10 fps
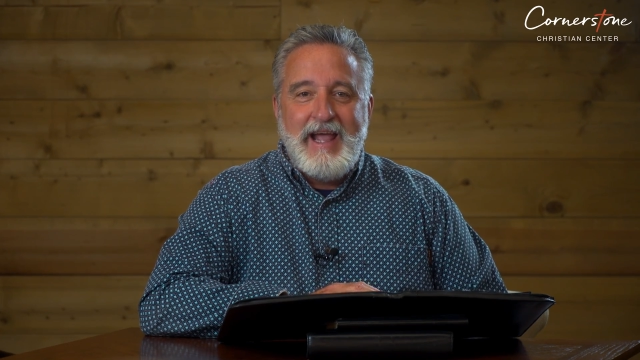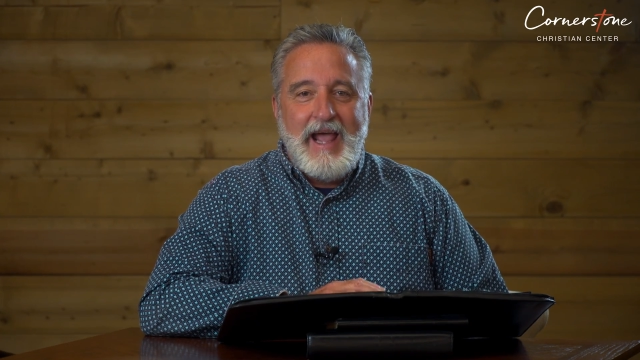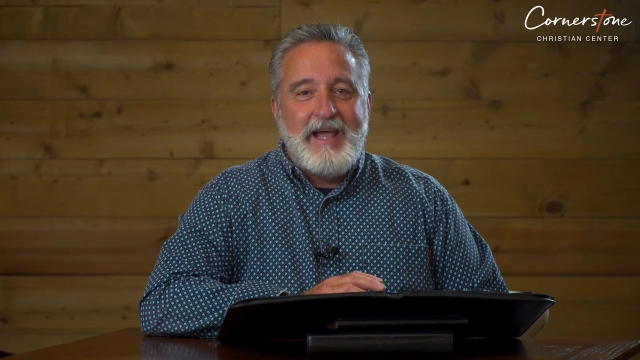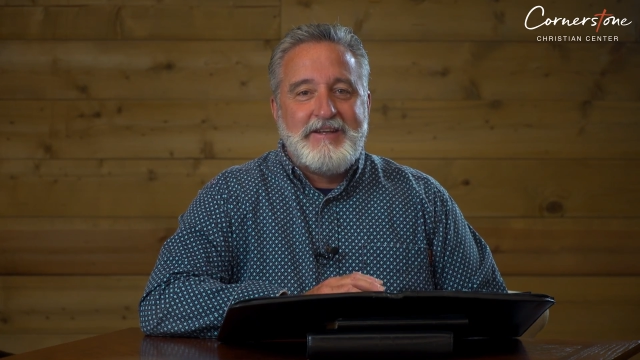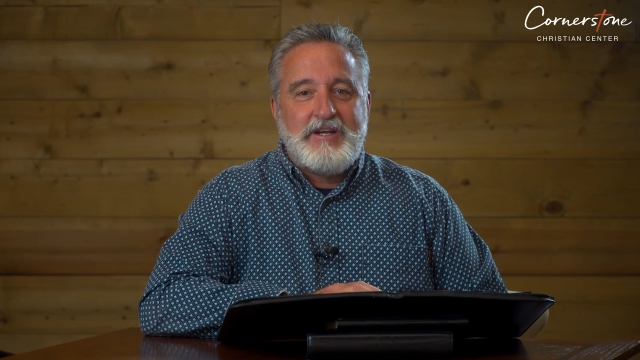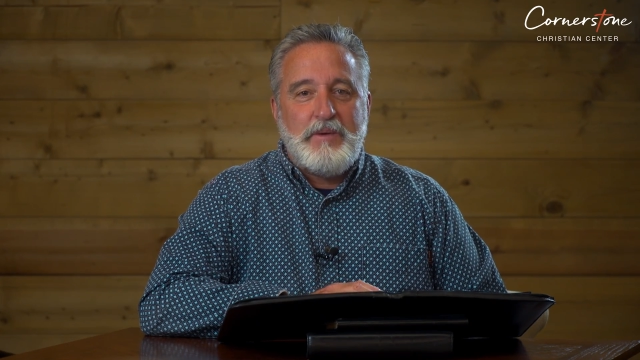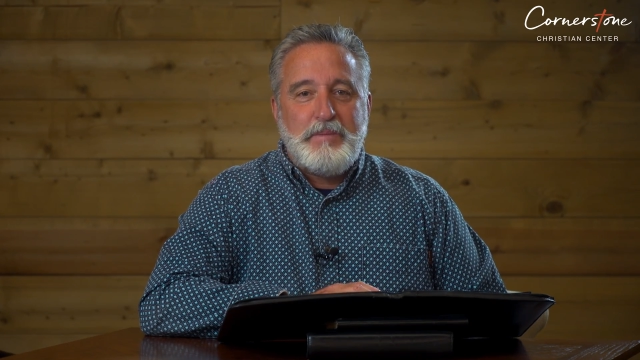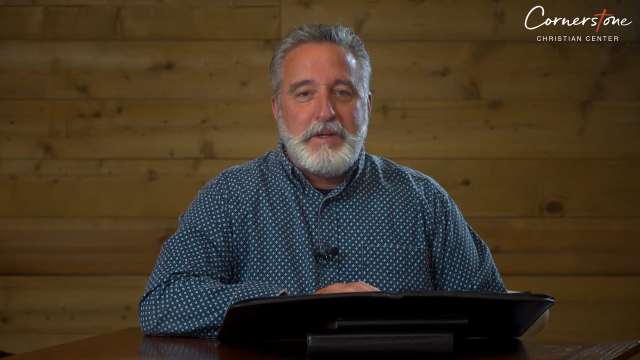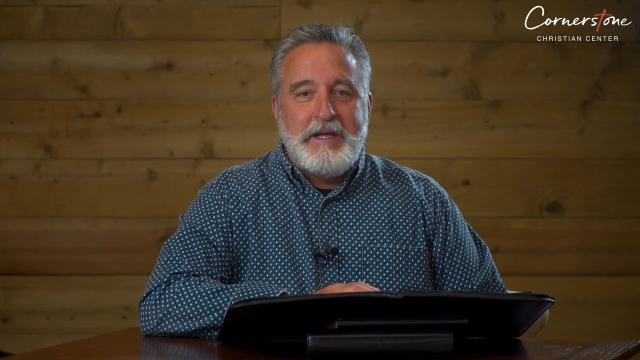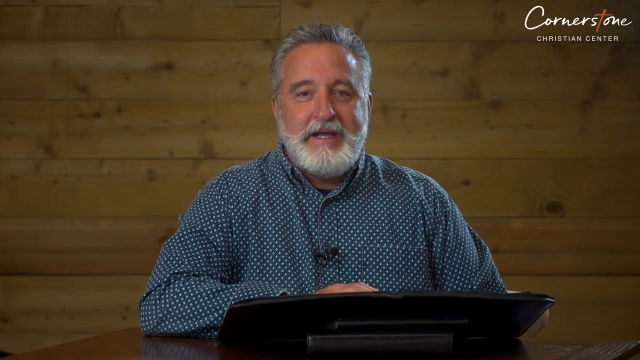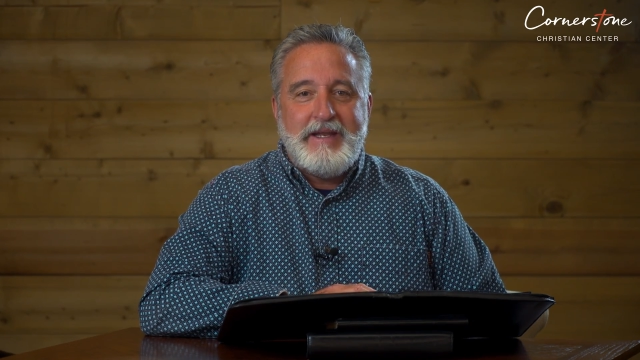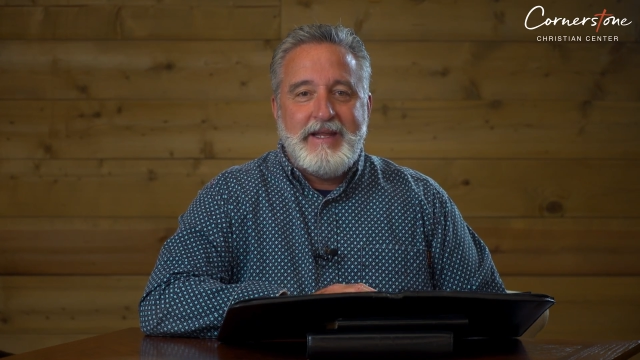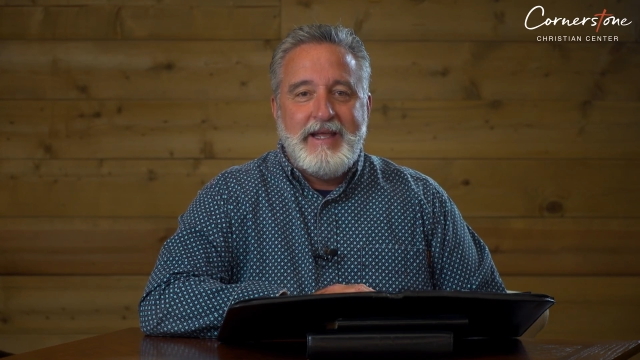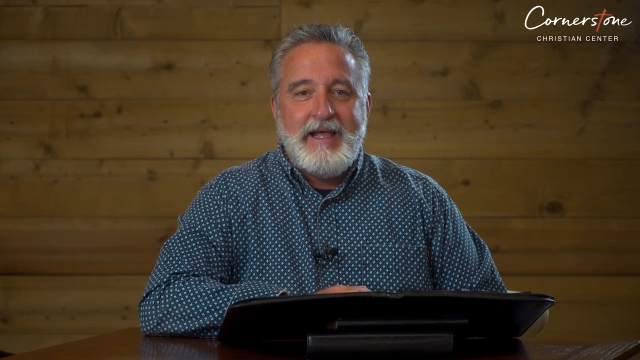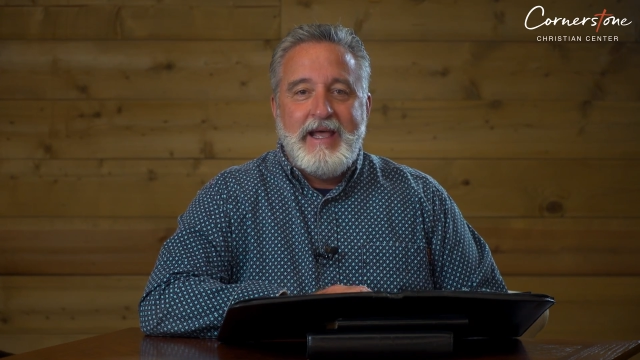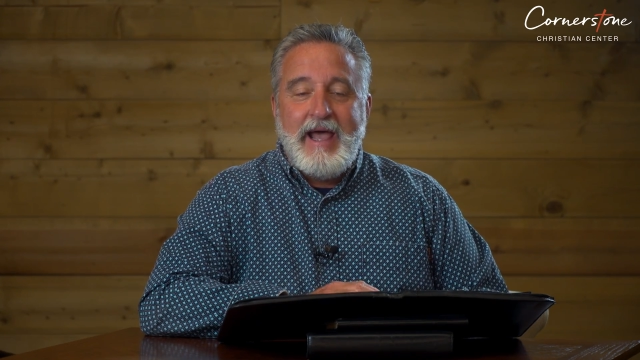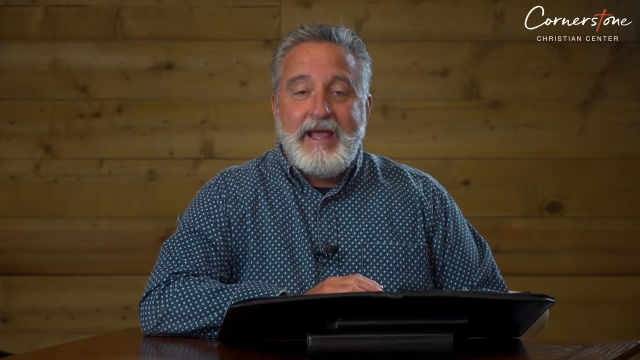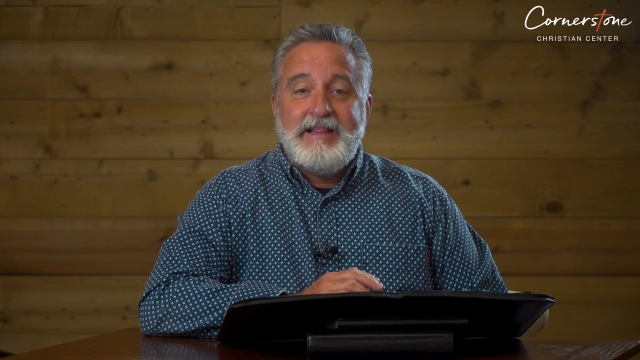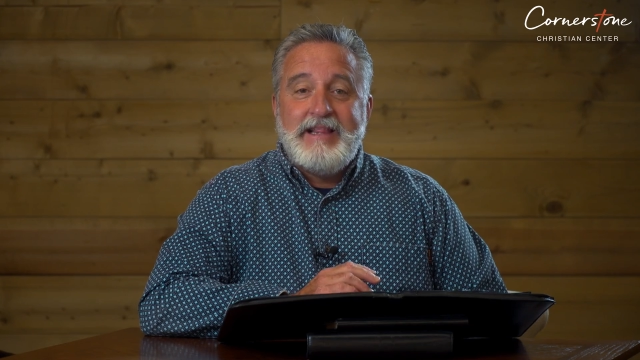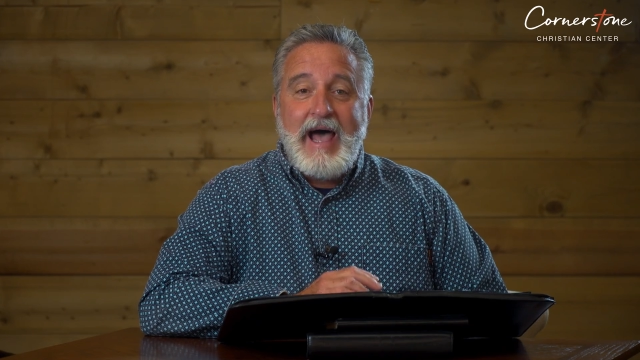and complete
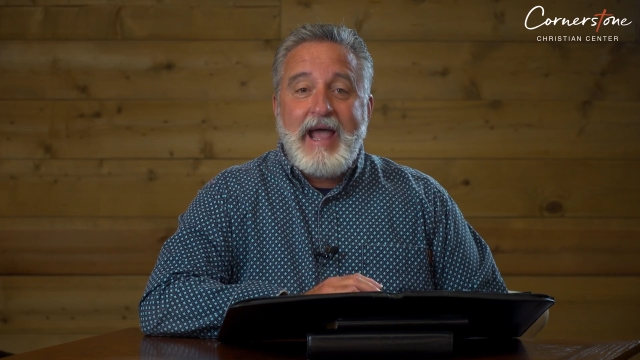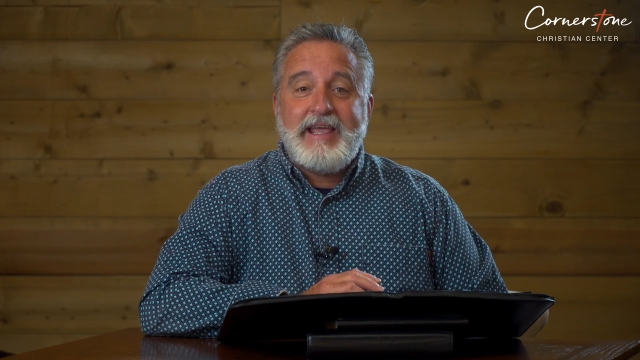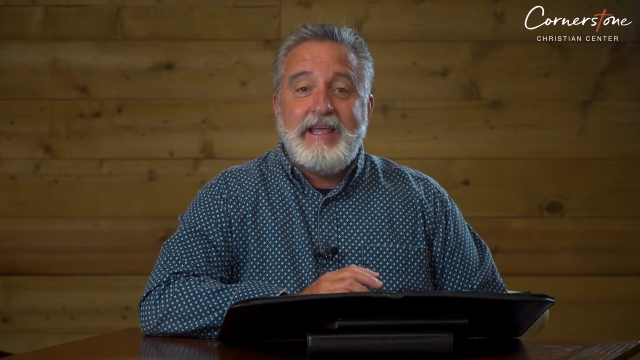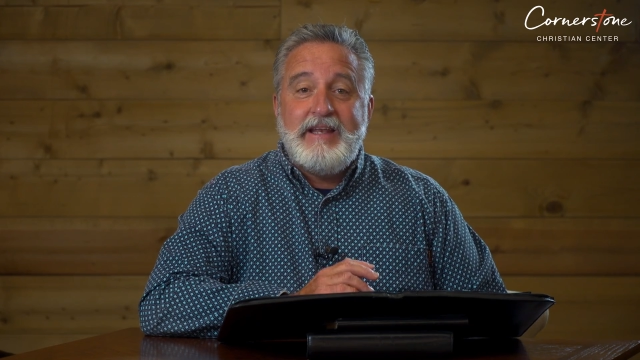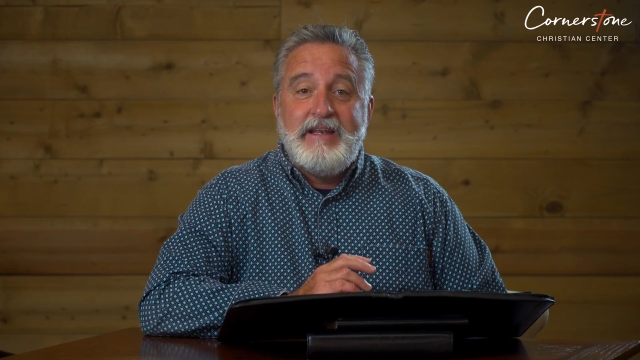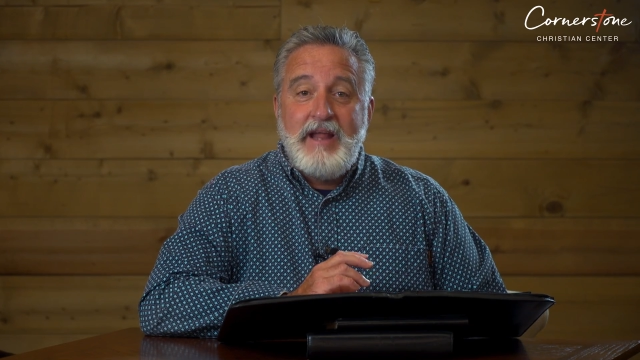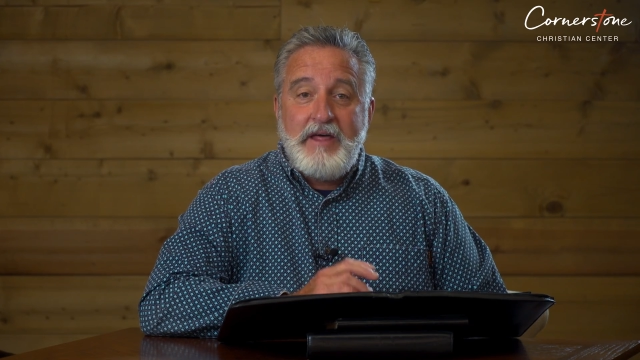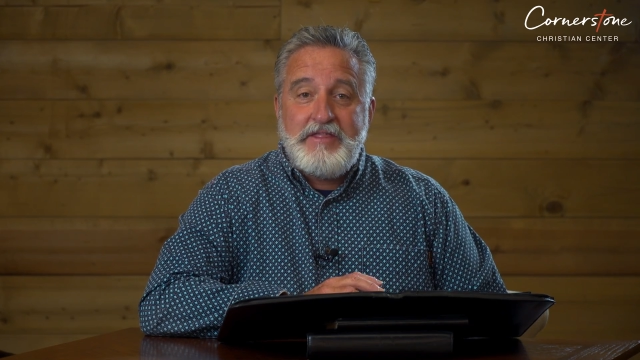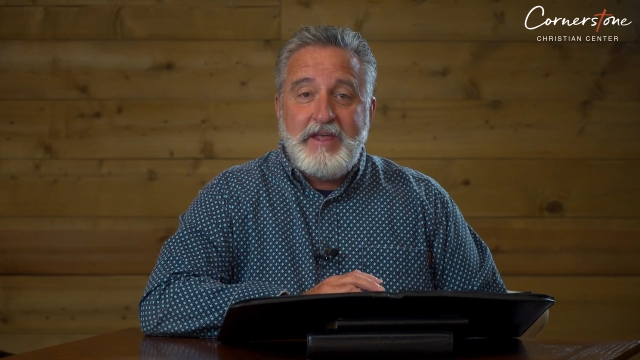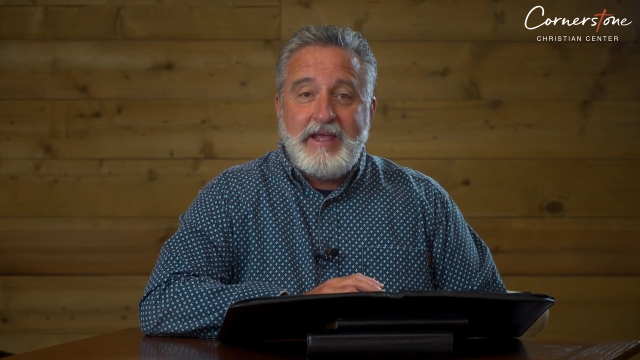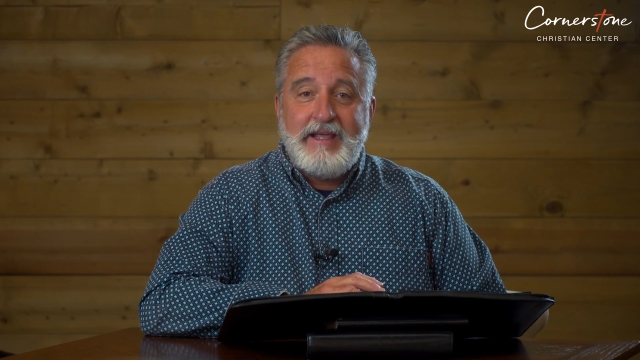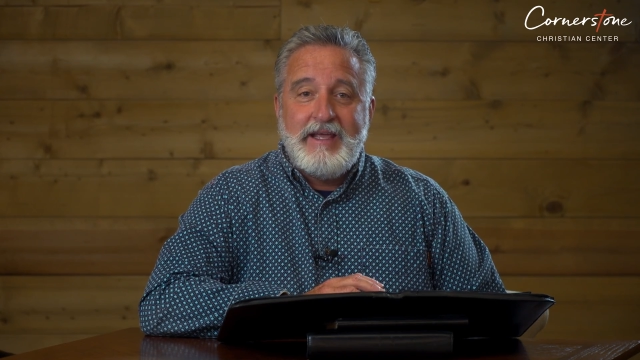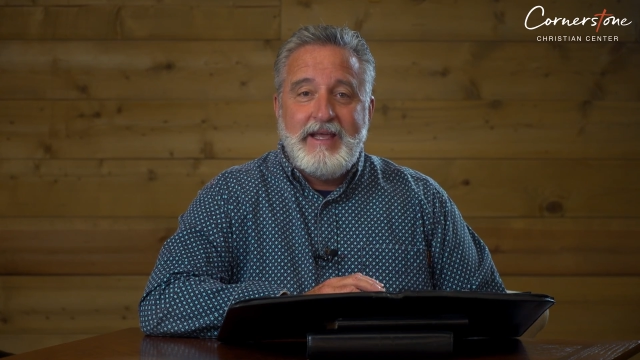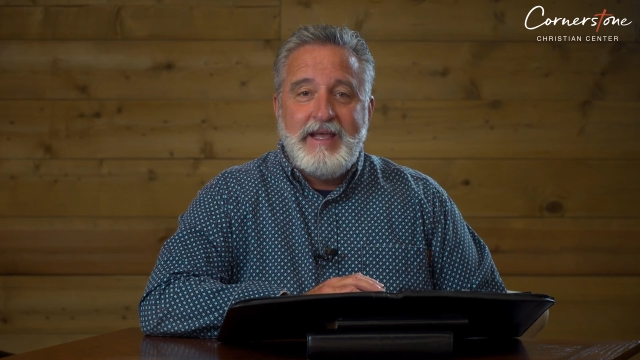and lacking nothing